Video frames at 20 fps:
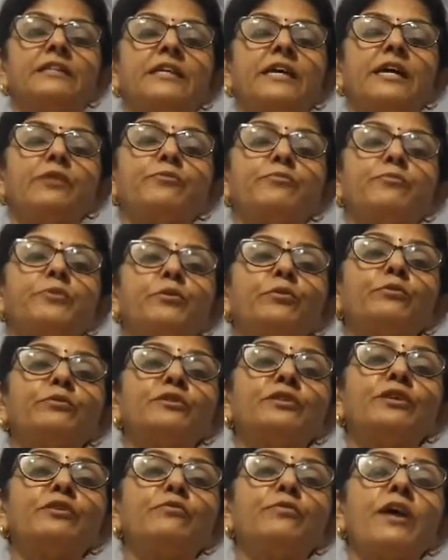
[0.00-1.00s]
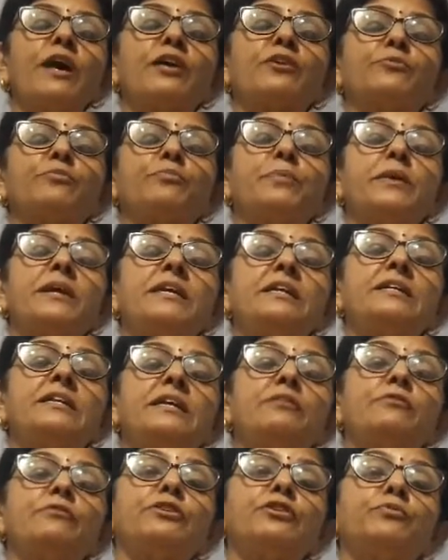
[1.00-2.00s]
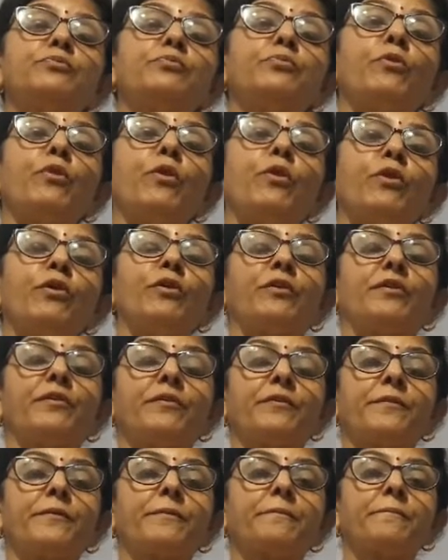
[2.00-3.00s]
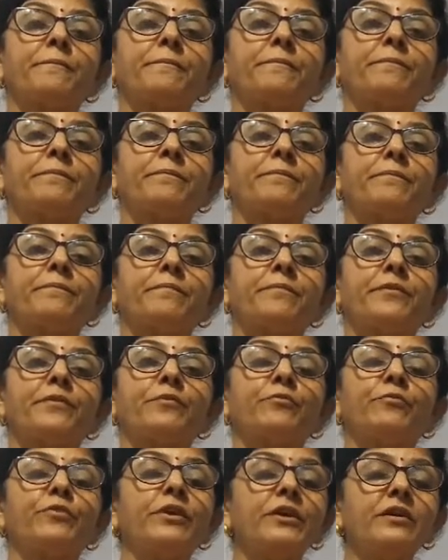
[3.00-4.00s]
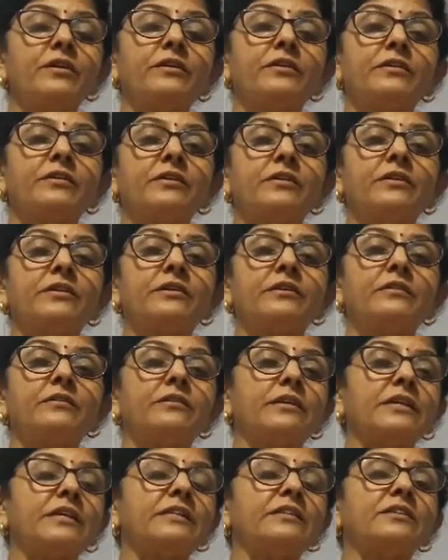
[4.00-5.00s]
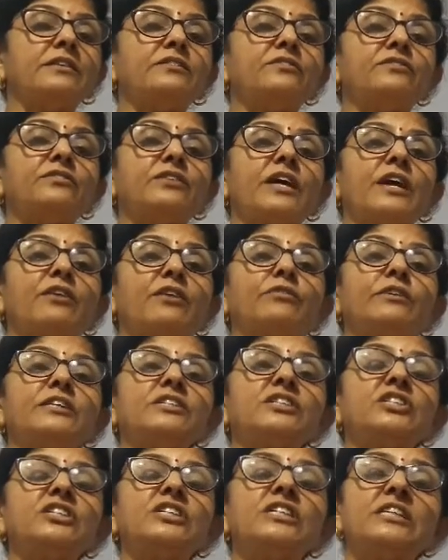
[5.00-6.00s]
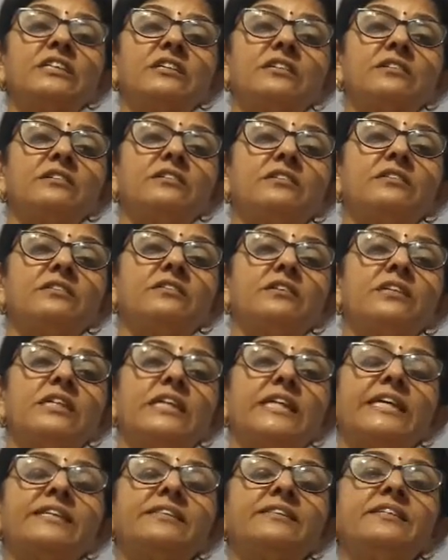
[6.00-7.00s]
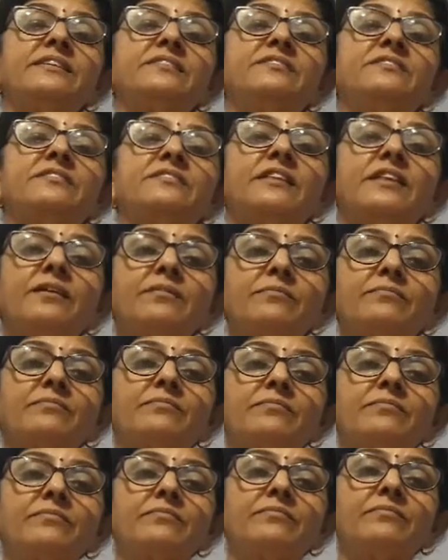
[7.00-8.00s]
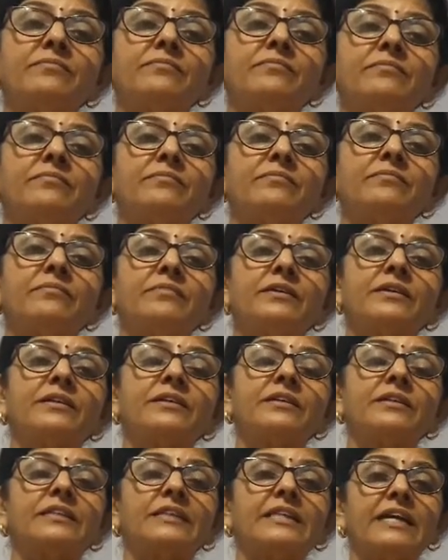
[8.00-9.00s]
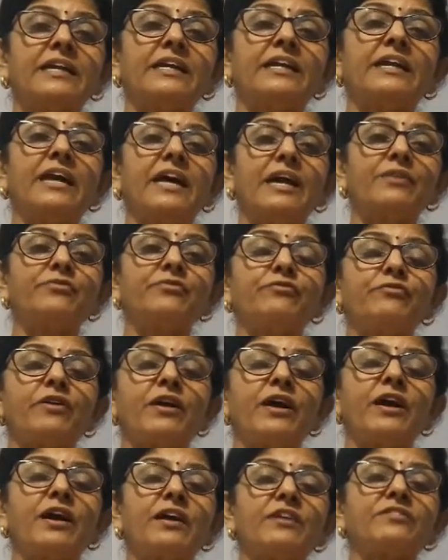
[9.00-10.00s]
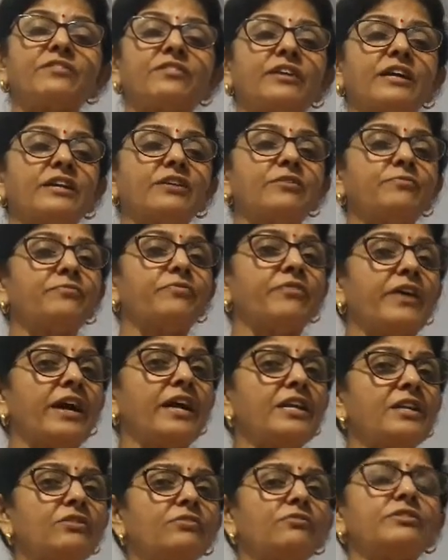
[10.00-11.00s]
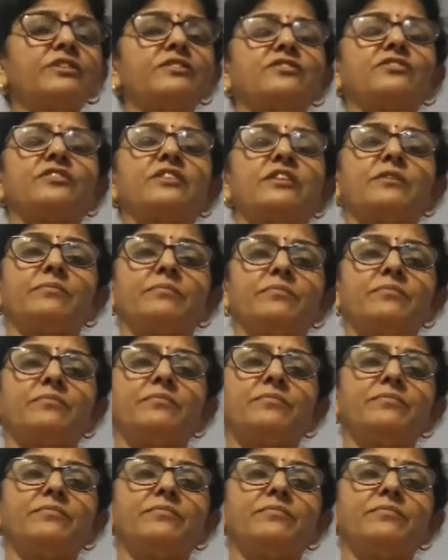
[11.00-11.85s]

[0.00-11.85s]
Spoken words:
Their future was painted with fog. Where? In this narrow street, in this slum. Their life was confined to this slum.